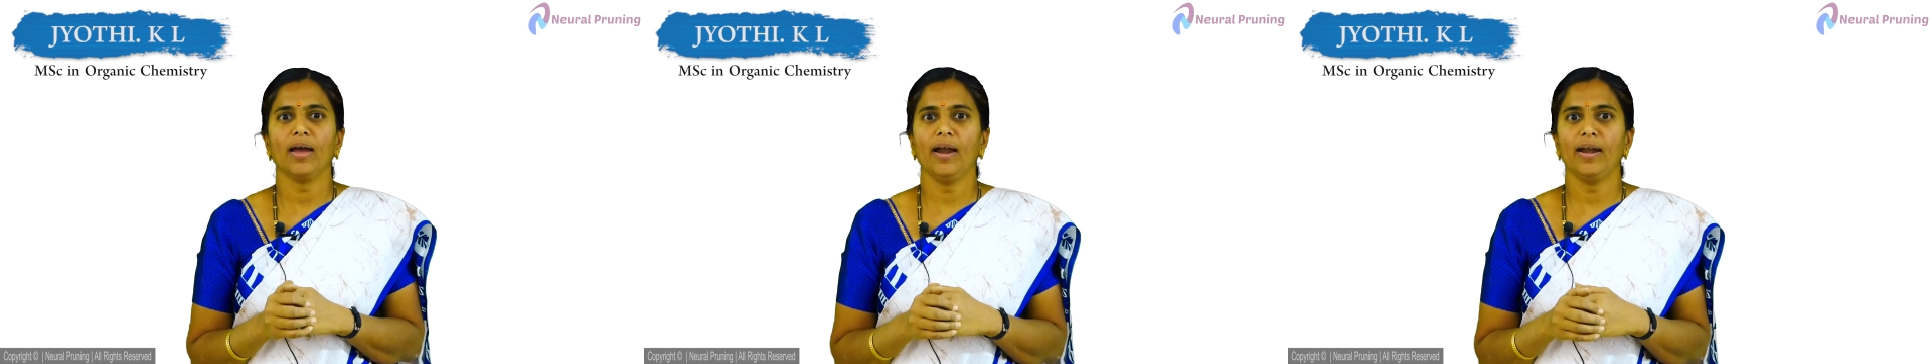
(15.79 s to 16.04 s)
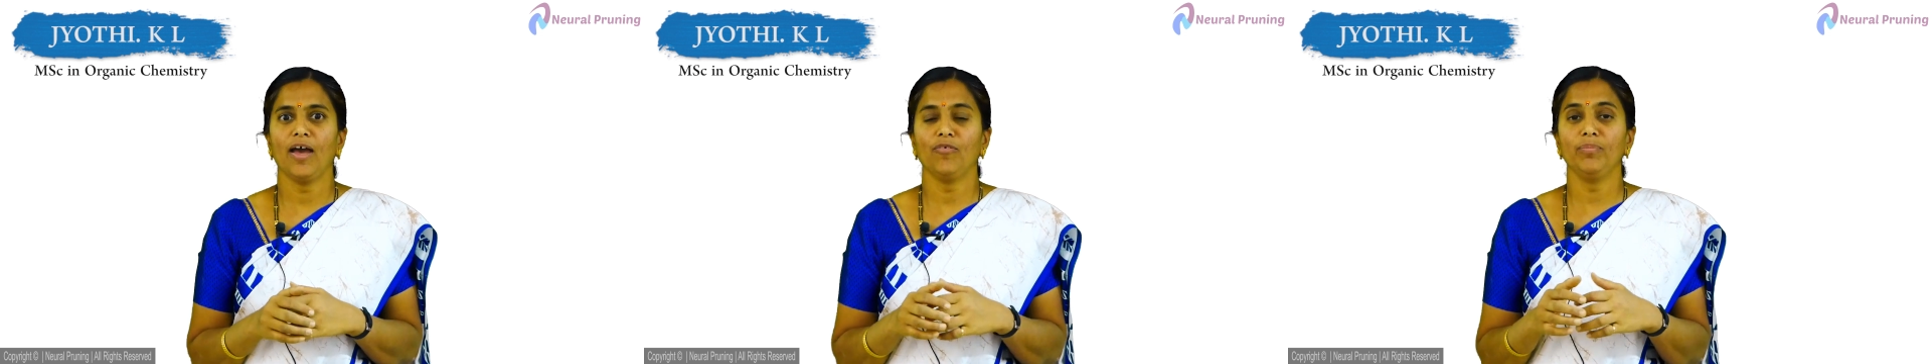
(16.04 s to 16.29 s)

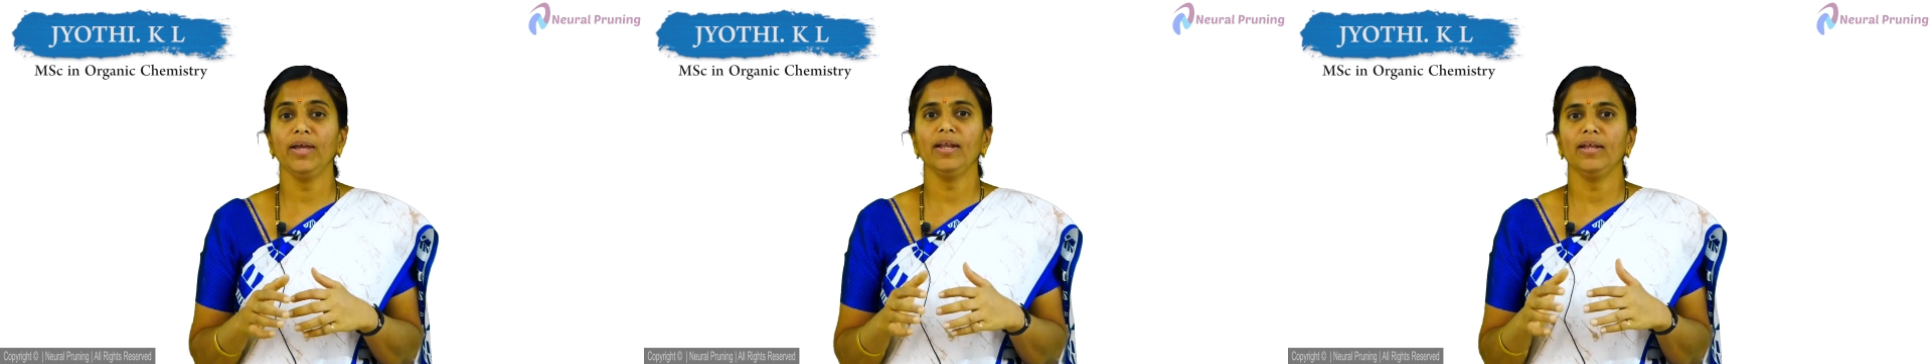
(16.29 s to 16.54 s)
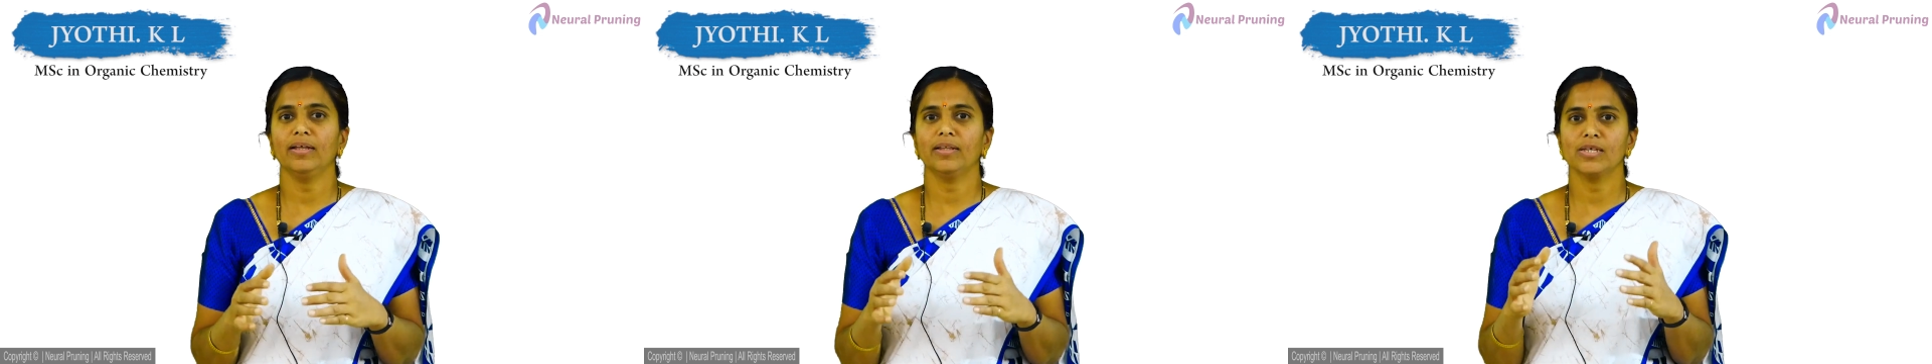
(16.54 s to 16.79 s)
and have been
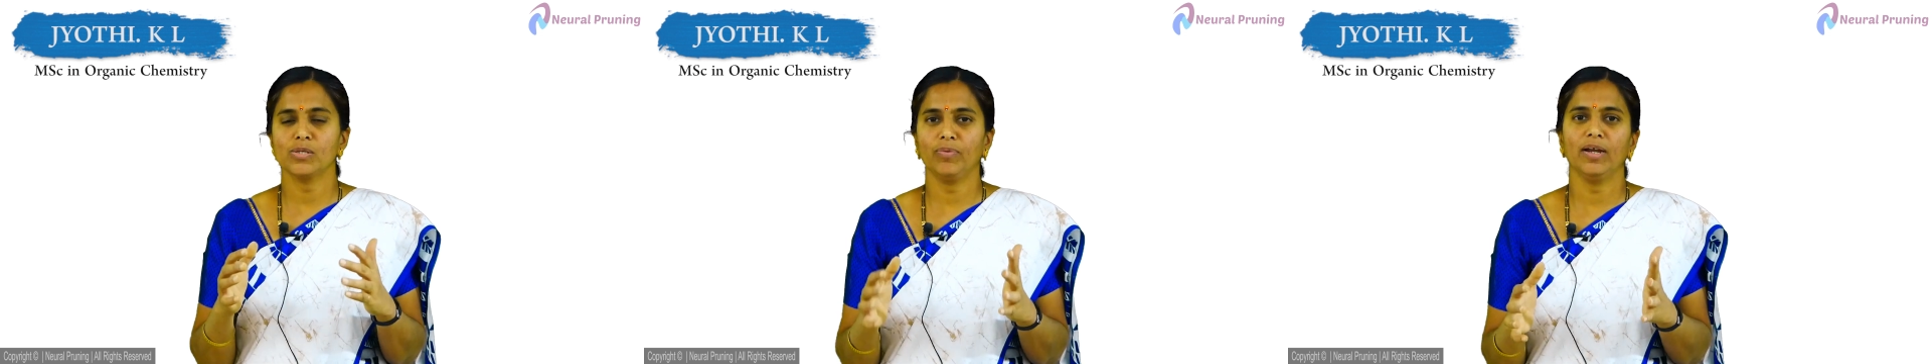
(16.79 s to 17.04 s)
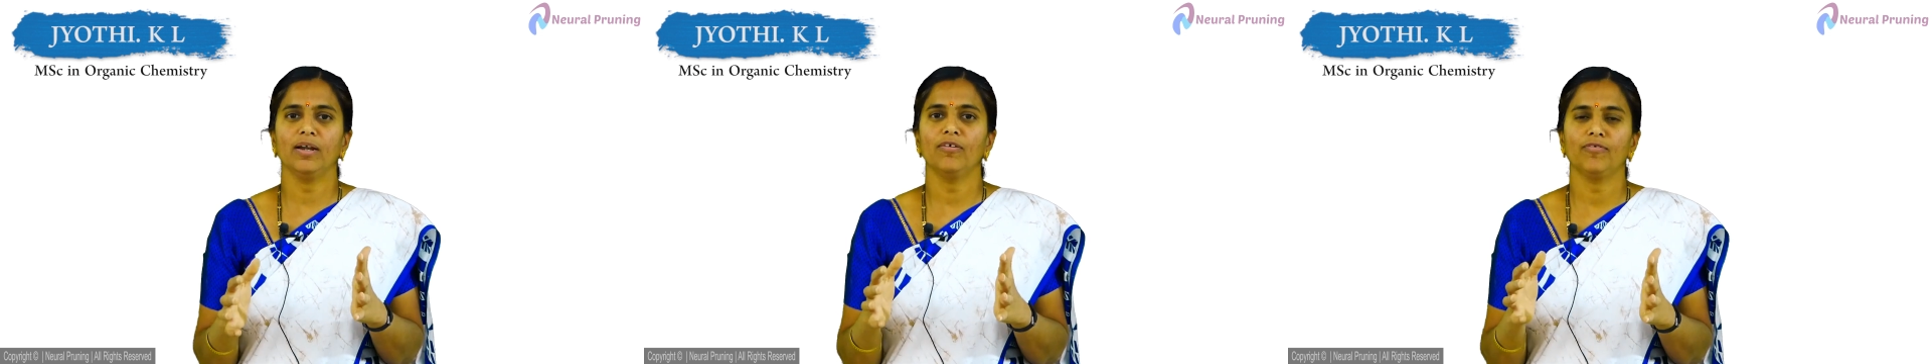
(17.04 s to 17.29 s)
in this
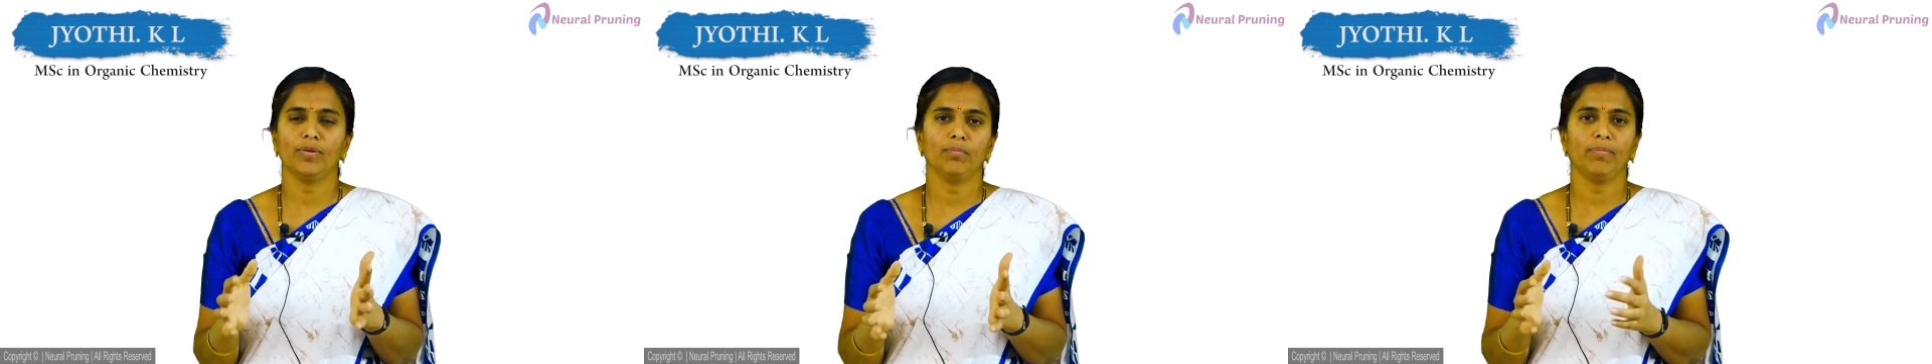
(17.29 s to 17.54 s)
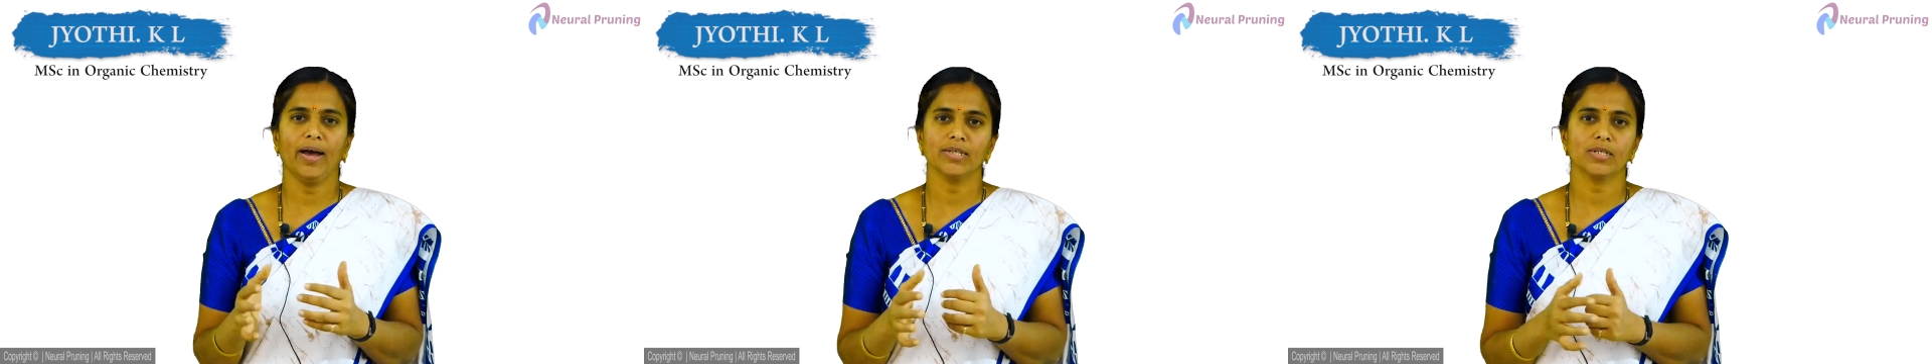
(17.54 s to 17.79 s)
field from
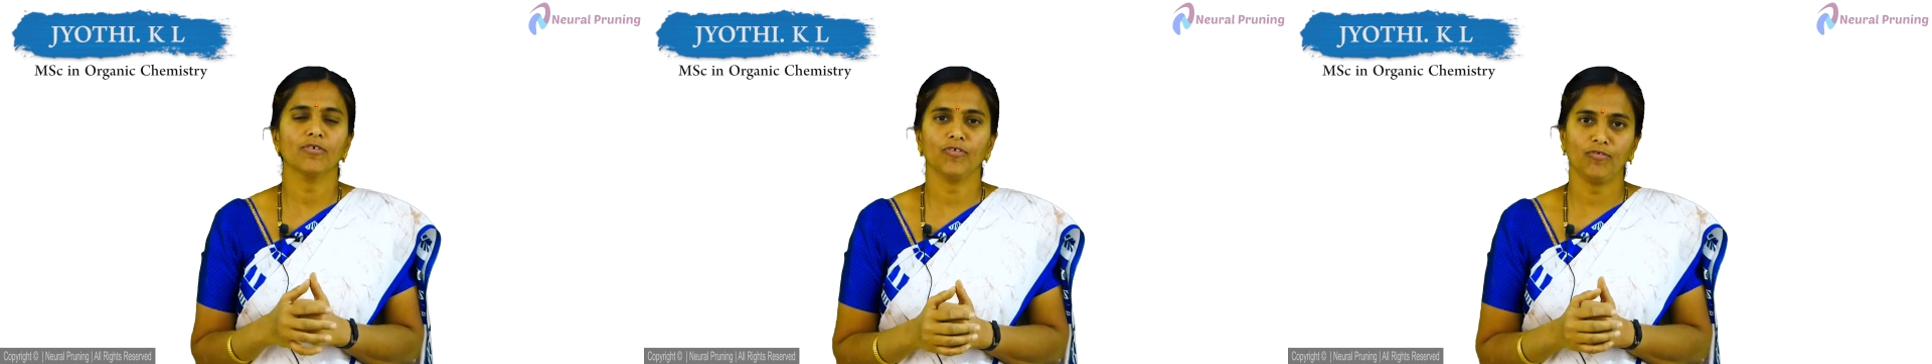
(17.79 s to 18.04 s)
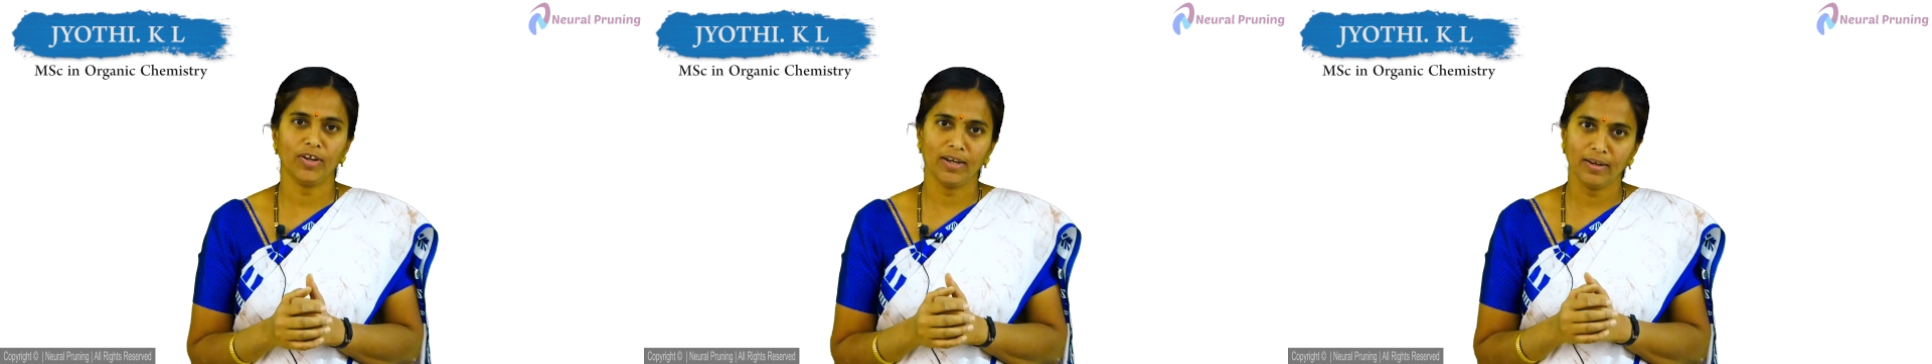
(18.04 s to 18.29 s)
past
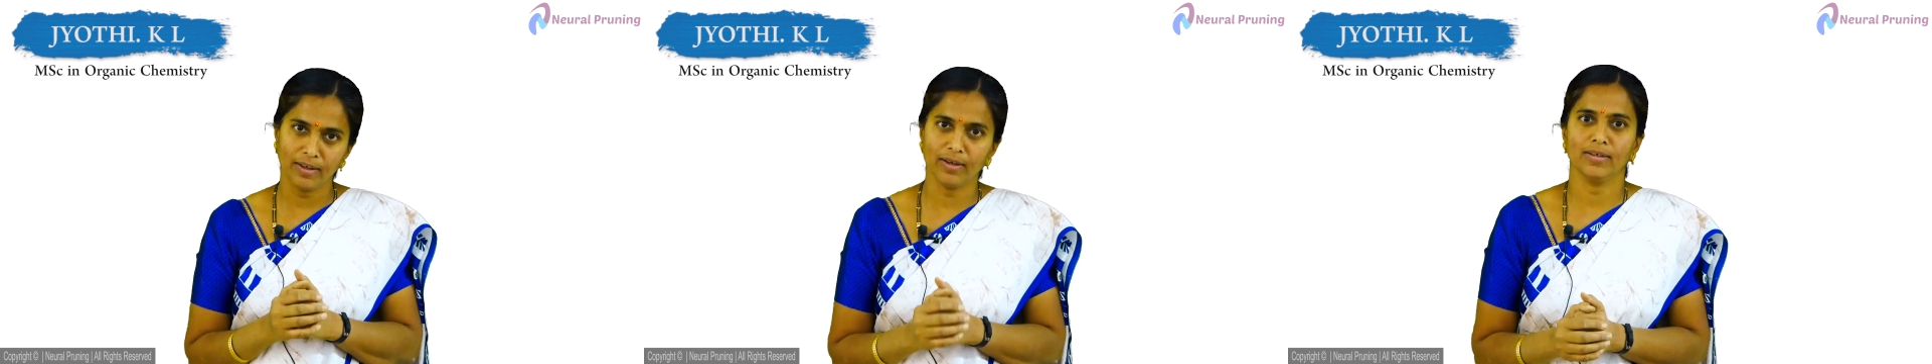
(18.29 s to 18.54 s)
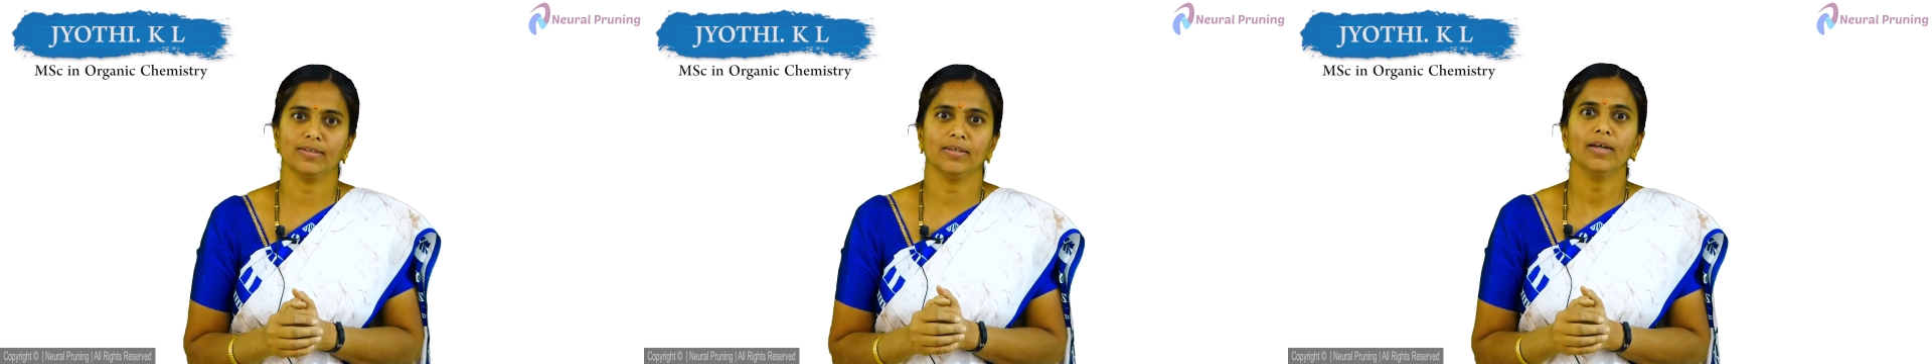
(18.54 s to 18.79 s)
15
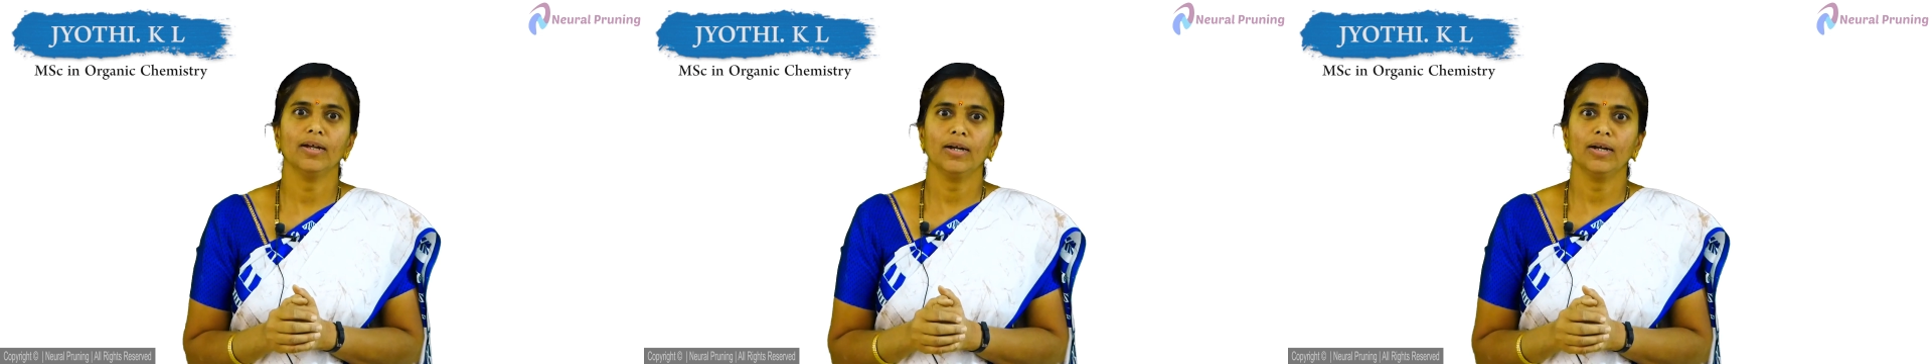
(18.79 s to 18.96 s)
years